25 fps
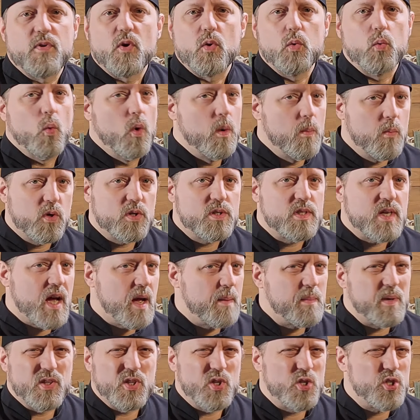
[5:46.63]
Fold one more
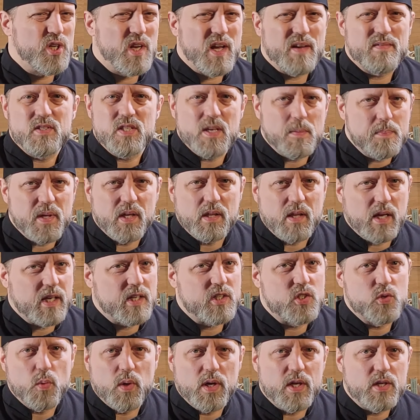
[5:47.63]
time and you should have something like
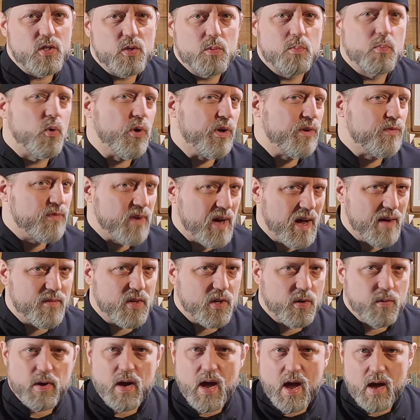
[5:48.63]
a
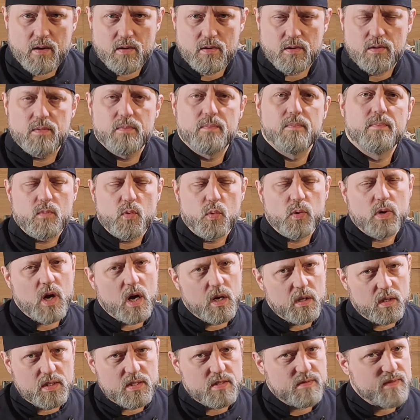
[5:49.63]
22.5-degree angle.
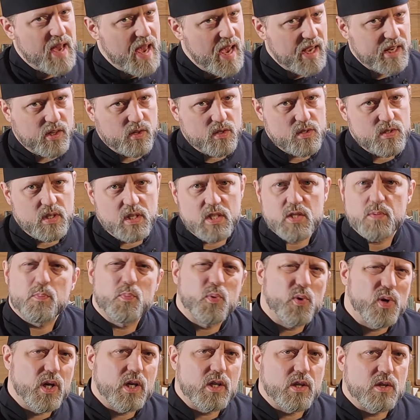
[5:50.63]
Regardless of accuracy, it's
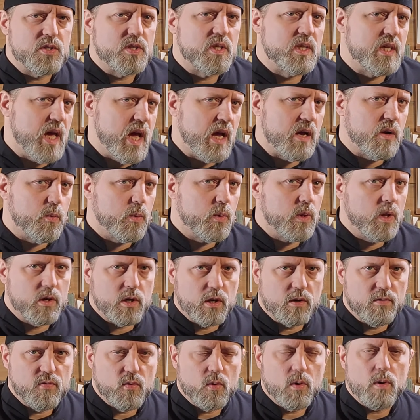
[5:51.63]
pretty close to the angle we're
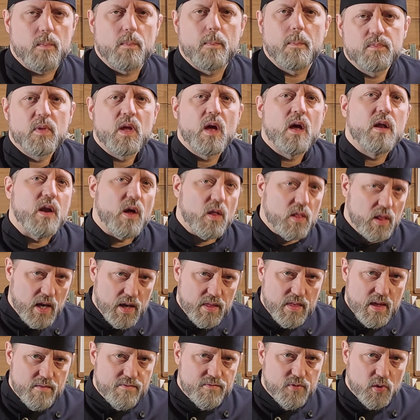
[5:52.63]
looking for. Now
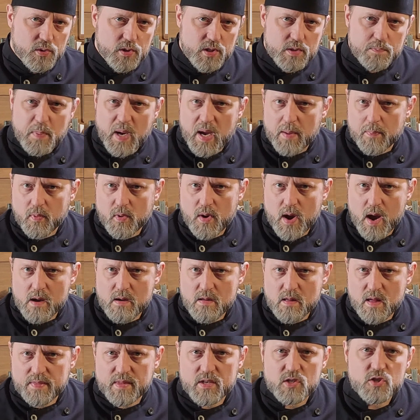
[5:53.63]
lay that folded paper
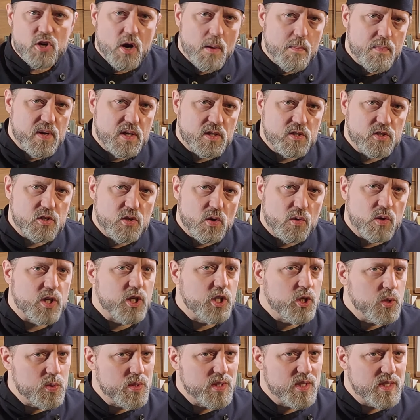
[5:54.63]
angle on the sharpening stone
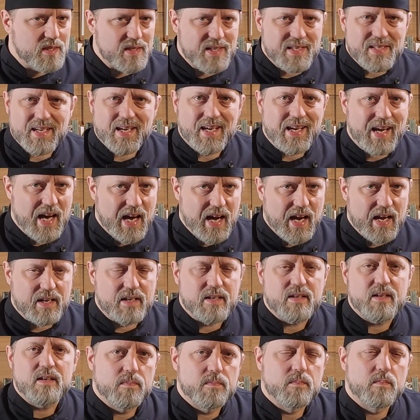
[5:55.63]
and use this as a guide.